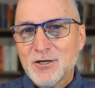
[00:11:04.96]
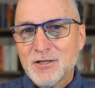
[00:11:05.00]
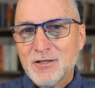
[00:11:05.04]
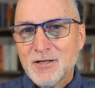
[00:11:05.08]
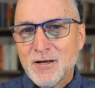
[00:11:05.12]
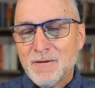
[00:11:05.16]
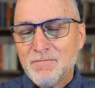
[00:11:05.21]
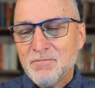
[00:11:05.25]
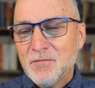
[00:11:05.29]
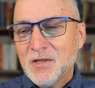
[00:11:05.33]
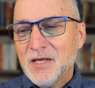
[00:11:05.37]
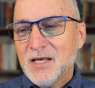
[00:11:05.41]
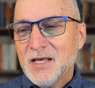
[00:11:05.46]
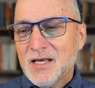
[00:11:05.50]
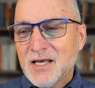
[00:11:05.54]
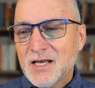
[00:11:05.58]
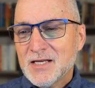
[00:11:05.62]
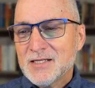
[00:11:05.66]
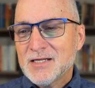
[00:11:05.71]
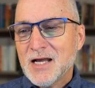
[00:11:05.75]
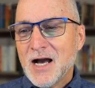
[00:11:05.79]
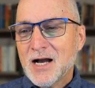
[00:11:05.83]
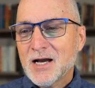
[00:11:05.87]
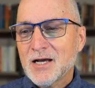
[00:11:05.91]
them.
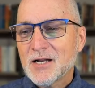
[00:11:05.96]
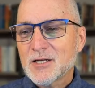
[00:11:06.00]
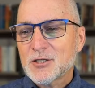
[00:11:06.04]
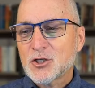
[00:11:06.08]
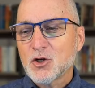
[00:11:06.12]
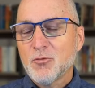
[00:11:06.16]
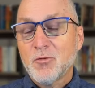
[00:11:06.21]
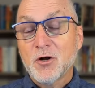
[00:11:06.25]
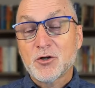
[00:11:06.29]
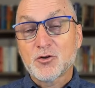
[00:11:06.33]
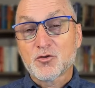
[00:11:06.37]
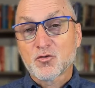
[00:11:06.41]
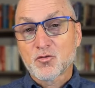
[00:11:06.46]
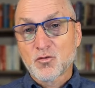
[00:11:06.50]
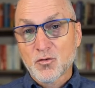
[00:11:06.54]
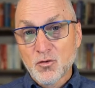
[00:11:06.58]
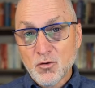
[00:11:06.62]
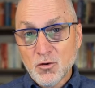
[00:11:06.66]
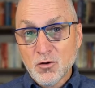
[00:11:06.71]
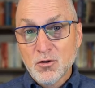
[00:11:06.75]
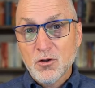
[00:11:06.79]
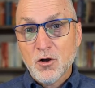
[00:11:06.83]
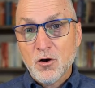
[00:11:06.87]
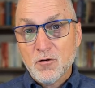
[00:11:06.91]
He's not going to so much
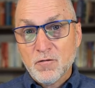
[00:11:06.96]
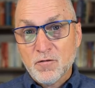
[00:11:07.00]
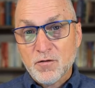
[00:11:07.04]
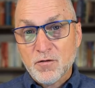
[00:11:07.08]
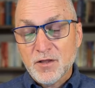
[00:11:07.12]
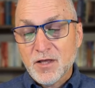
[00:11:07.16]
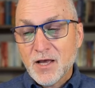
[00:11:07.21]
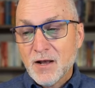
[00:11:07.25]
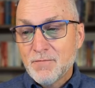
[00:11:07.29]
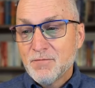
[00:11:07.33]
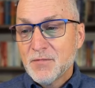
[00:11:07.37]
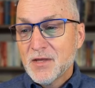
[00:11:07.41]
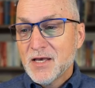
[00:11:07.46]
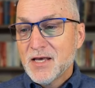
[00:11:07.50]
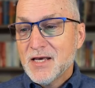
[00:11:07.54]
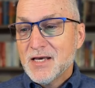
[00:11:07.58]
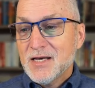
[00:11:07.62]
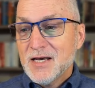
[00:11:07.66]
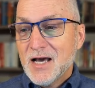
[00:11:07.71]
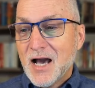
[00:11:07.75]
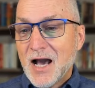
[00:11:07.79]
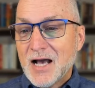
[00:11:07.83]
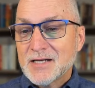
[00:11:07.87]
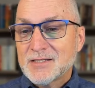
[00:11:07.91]
rule over them
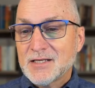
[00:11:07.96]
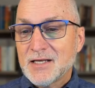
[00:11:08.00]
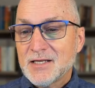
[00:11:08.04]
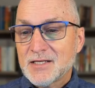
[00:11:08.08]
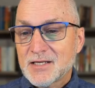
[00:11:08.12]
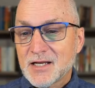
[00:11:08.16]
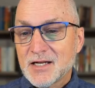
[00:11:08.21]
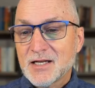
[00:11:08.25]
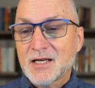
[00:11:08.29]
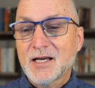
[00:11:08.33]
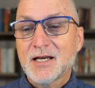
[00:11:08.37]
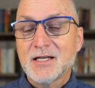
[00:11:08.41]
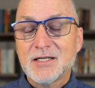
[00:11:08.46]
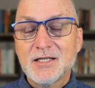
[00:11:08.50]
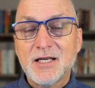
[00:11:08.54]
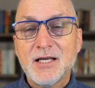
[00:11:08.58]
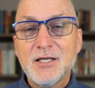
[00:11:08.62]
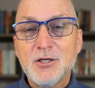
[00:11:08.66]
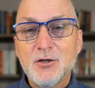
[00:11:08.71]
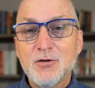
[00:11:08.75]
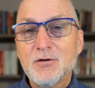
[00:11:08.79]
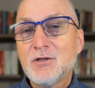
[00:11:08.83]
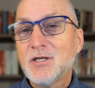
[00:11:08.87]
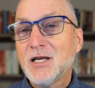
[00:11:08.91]
as he's going to
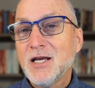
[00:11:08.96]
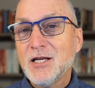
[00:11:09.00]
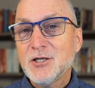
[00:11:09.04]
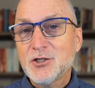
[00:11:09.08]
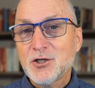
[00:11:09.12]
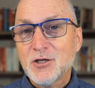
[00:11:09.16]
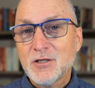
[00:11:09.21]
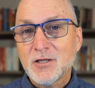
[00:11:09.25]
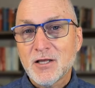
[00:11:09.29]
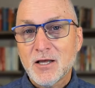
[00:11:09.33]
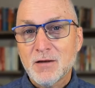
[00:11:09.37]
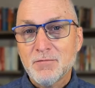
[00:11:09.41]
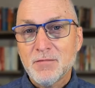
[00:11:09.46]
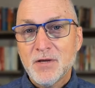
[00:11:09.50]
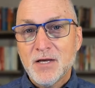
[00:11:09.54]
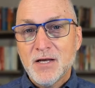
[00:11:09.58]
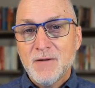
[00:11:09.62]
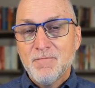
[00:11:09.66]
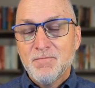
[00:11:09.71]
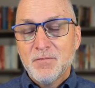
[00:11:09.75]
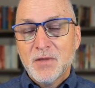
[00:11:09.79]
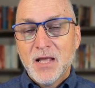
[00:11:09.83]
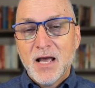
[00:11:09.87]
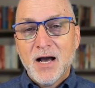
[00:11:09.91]
continue teaching them
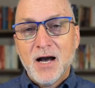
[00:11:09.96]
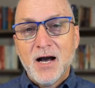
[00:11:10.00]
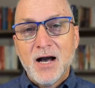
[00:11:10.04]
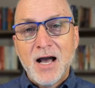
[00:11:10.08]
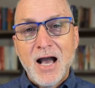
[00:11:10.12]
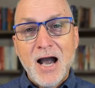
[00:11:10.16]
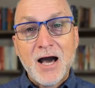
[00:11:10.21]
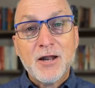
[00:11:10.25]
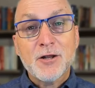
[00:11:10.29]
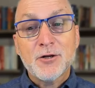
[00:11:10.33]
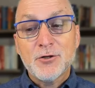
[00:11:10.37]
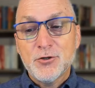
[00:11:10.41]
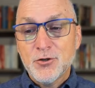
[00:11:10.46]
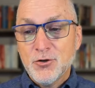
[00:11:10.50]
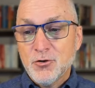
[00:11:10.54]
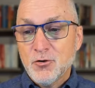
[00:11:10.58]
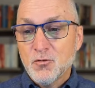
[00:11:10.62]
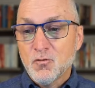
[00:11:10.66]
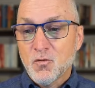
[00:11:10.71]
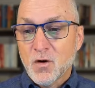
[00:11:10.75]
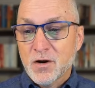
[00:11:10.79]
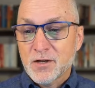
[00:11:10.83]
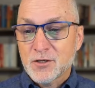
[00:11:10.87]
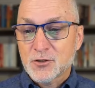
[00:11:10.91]
how to do
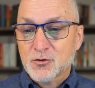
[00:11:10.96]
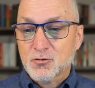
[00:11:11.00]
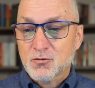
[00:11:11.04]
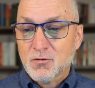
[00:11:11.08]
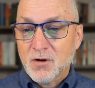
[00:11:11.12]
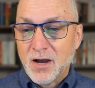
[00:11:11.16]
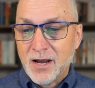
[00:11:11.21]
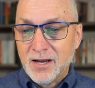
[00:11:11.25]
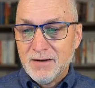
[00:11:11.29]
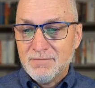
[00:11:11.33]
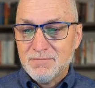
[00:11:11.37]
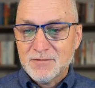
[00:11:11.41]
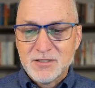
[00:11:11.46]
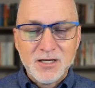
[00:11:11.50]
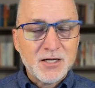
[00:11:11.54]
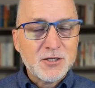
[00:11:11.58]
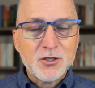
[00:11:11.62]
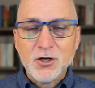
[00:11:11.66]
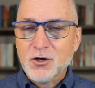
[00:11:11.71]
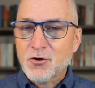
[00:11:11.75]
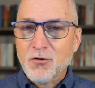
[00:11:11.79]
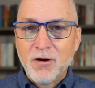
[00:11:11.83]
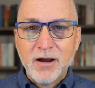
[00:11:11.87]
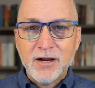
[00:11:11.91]
what is right. Such
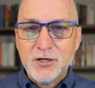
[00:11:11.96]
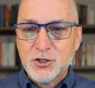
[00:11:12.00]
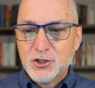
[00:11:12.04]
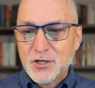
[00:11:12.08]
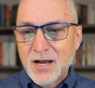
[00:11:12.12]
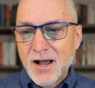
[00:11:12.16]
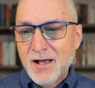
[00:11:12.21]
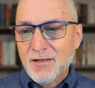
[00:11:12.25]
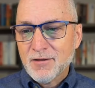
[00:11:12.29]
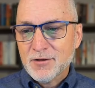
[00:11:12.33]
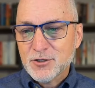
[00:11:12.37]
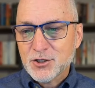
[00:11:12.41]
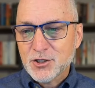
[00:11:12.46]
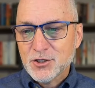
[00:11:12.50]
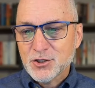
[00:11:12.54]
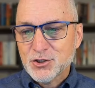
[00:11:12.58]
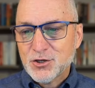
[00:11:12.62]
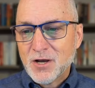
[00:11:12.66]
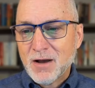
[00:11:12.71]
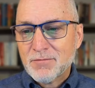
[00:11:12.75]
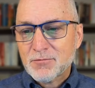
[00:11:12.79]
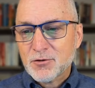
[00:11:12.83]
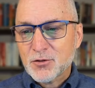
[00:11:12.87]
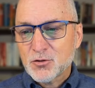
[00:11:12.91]
a great challenge in
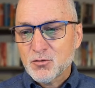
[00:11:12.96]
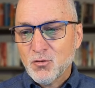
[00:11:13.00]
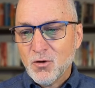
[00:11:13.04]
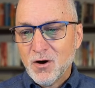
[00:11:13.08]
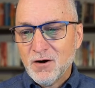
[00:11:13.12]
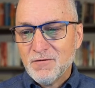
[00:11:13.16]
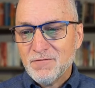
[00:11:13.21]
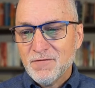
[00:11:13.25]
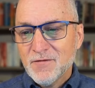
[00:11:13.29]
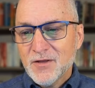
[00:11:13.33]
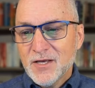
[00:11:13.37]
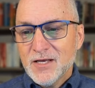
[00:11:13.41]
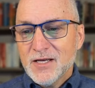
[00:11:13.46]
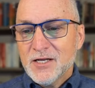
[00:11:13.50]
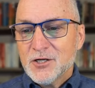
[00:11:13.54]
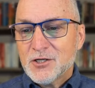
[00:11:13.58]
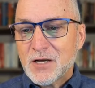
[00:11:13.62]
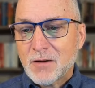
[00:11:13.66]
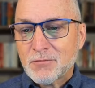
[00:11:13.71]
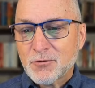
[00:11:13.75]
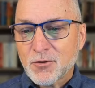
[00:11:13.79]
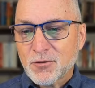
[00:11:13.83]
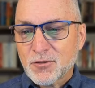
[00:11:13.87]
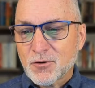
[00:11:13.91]
chapter 12.
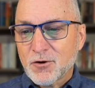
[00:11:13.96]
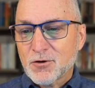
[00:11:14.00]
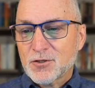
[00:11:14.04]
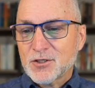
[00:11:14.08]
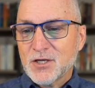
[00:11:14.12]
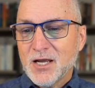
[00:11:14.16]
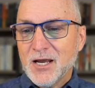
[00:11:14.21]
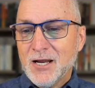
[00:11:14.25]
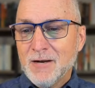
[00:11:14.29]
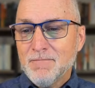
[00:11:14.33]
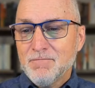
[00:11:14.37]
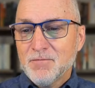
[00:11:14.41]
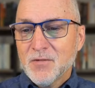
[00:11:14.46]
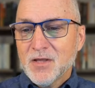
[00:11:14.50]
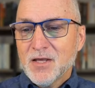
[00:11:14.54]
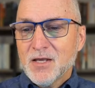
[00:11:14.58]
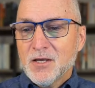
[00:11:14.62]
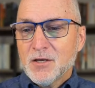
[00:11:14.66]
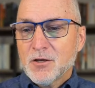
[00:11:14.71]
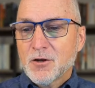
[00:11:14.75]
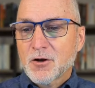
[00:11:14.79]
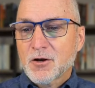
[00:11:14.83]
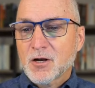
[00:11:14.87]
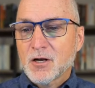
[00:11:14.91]
Chapter 13,
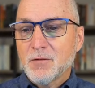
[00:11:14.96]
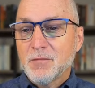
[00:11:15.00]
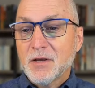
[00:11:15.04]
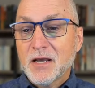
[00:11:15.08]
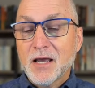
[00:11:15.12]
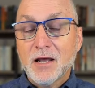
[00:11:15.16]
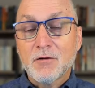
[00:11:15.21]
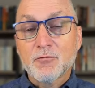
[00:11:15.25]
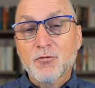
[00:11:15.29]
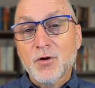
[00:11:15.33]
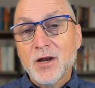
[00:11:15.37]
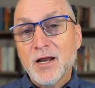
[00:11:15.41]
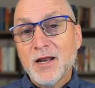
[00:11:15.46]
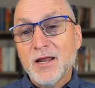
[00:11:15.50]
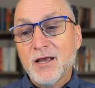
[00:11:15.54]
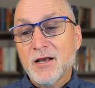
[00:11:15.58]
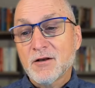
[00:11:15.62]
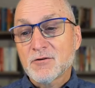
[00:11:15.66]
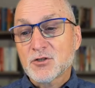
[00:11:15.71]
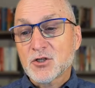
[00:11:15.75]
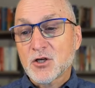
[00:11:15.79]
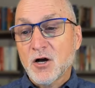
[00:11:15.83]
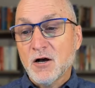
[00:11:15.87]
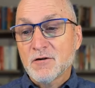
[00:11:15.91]
you're going to begin reading
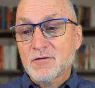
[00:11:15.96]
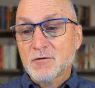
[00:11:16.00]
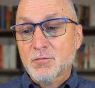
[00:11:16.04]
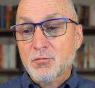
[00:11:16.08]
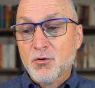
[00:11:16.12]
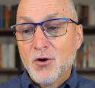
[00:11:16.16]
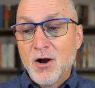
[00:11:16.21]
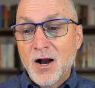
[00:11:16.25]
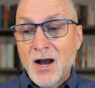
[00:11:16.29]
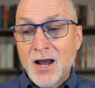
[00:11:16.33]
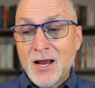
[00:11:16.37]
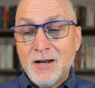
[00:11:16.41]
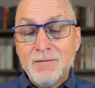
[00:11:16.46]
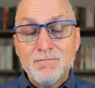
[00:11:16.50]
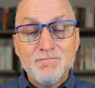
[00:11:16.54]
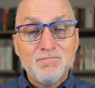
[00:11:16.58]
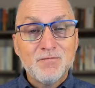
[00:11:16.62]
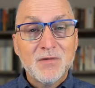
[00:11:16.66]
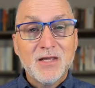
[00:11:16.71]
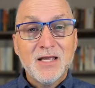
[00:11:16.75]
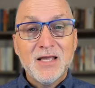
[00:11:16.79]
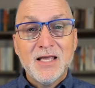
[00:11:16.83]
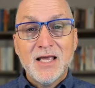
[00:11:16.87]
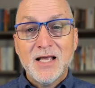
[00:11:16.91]
of Saul's pride,
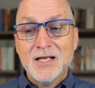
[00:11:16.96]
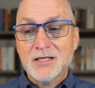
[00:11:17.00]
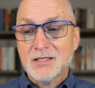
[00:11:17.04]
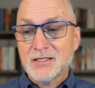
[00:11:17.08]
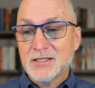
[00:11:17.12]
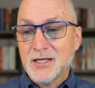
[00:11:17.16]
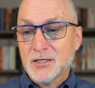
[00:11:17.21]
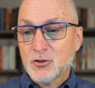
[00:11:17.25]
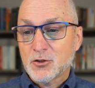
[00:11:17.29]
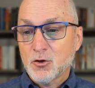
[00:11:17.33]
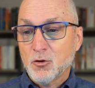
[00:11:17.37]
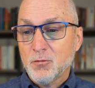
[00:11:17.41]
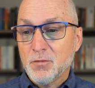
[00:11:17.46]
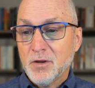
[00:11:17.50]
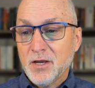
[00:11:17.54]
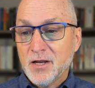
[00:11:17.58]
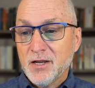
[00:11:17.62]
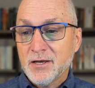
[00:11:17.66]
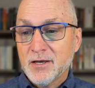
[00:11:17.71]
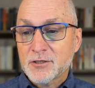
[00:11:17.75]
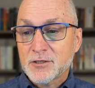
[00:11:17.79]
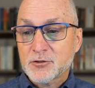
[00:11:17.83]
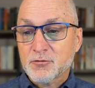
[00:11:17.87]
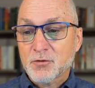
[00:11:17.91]
his
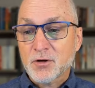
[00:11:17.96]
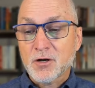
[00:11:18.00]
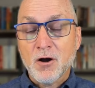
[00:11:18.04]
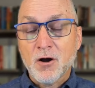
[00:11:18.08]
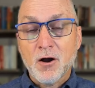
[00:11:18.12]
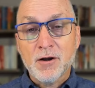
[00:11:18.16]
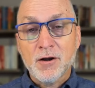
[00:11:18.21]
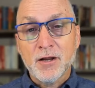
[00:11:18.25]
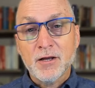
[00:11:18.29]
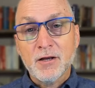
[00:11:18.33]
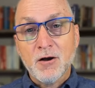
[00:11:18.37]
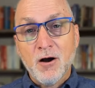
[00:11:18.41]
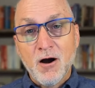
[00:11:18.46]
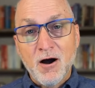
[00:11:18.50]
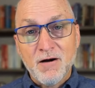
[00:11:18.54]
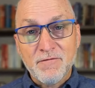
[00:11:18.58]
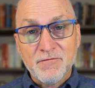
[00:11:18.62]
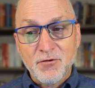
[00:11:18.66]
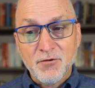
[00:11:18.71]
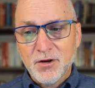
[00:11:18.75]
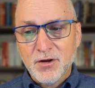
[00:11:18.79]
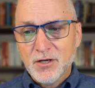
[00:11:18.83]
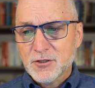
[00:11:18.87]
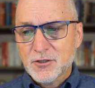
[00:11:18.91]
disobedience regarding
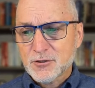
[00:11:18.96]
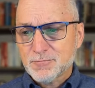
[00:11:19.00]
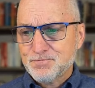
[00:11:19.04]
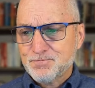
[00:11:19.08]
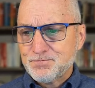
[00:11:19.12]
offerings,